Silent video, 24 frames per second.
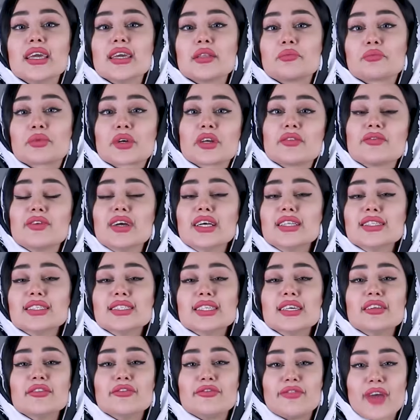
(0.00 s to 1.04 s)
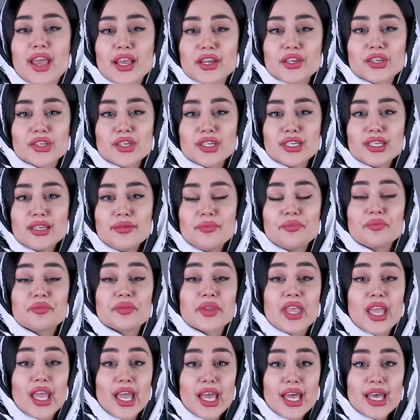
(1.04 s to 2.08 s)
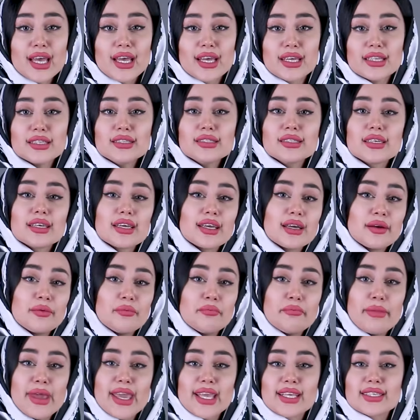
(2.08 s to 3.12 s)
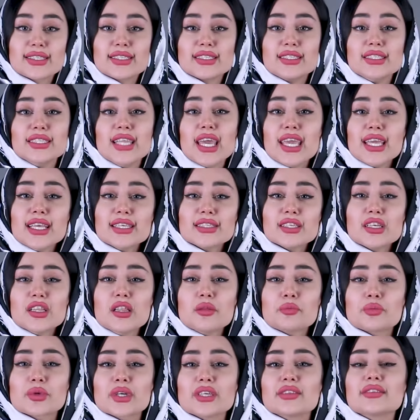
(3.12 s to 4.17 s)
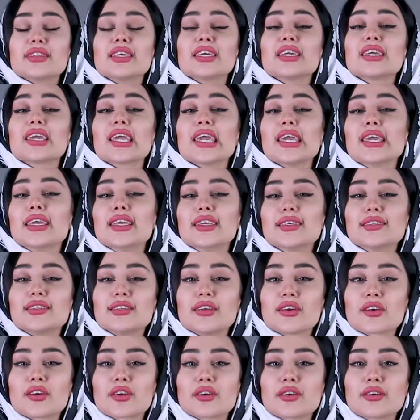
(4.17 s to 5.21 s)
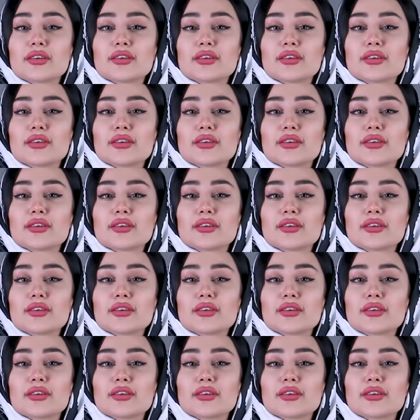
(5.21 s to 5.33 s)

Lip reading: it prevents infection and makes nasal breathing easier.